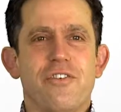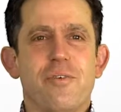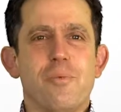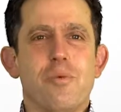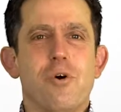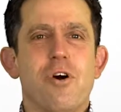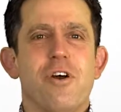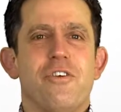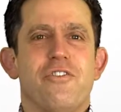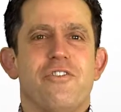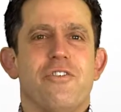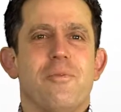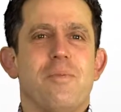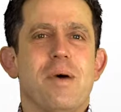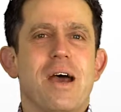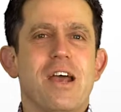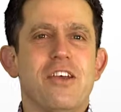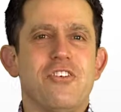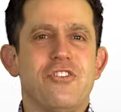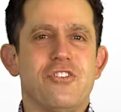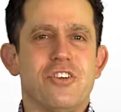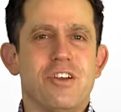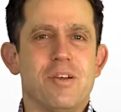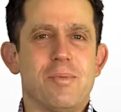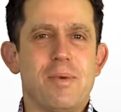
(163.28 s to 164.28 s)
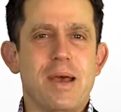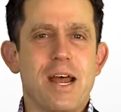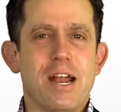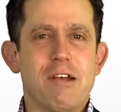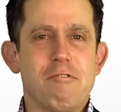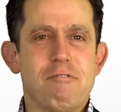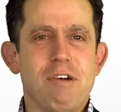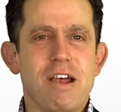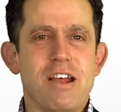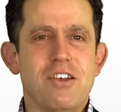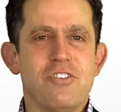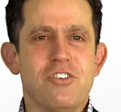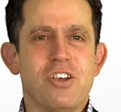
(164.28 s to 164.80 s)
for more information about
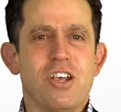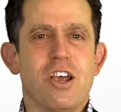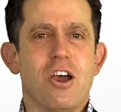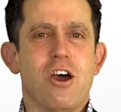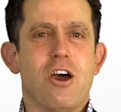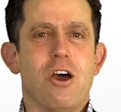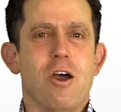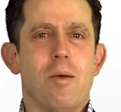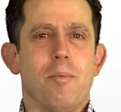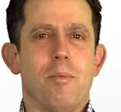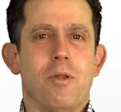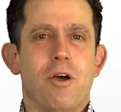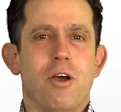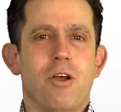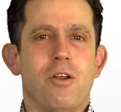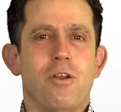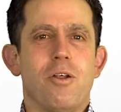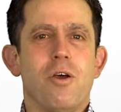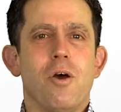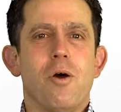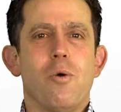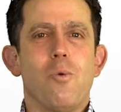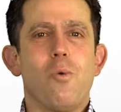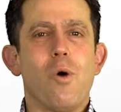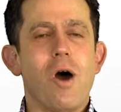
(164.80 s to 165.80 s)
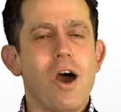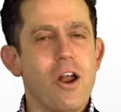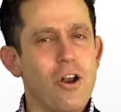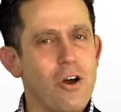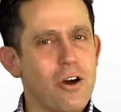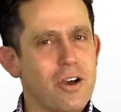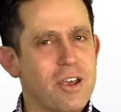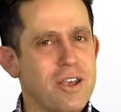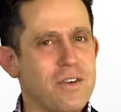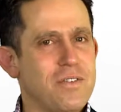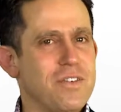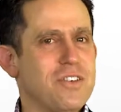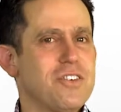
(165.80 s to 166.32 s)
arranging a home loan, why
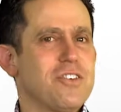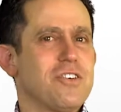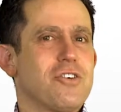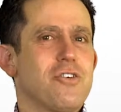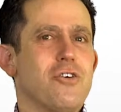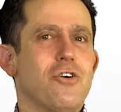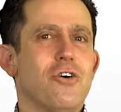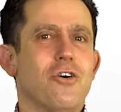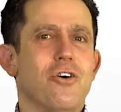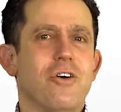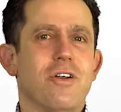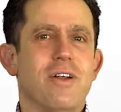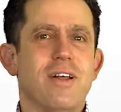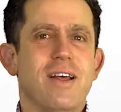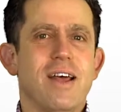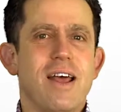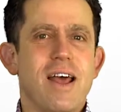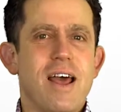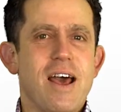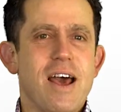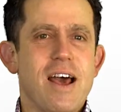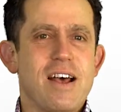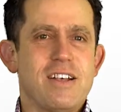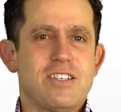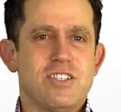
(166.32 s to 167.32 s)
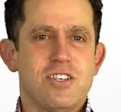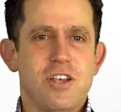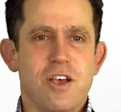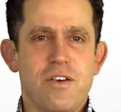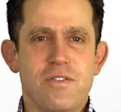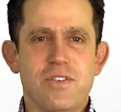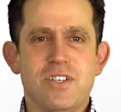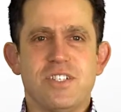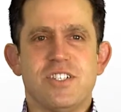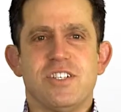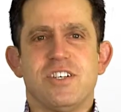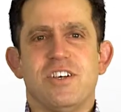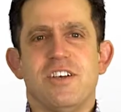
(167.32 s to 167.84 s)
not give us a call? Our
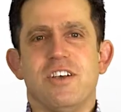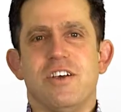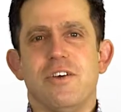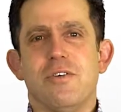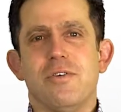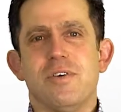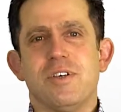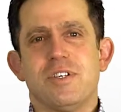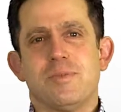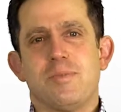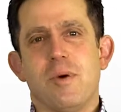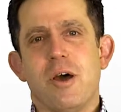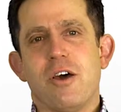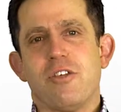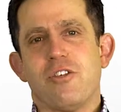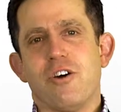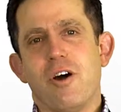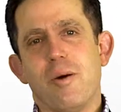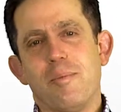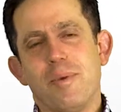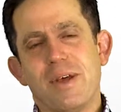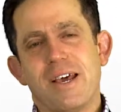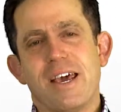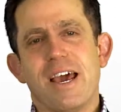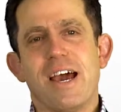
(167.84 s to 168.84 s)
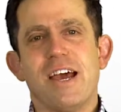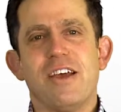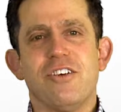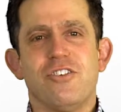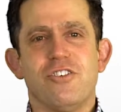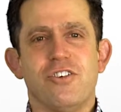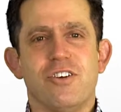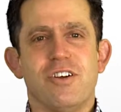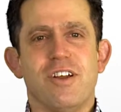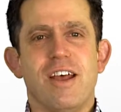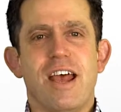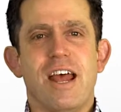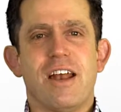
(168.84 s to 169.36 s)
service to you is both
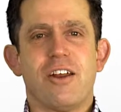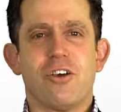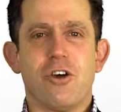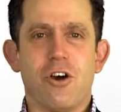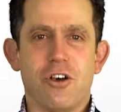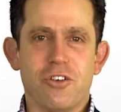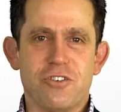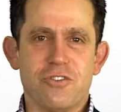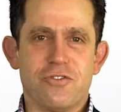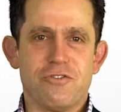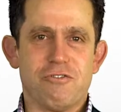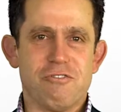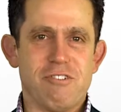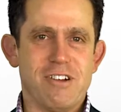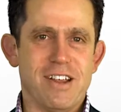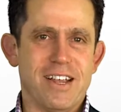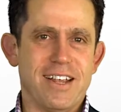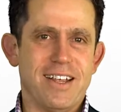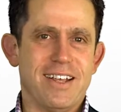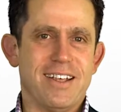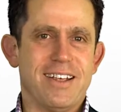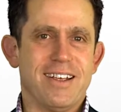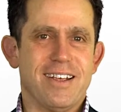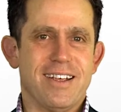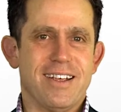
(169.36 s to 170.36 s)
obligation and cost-free.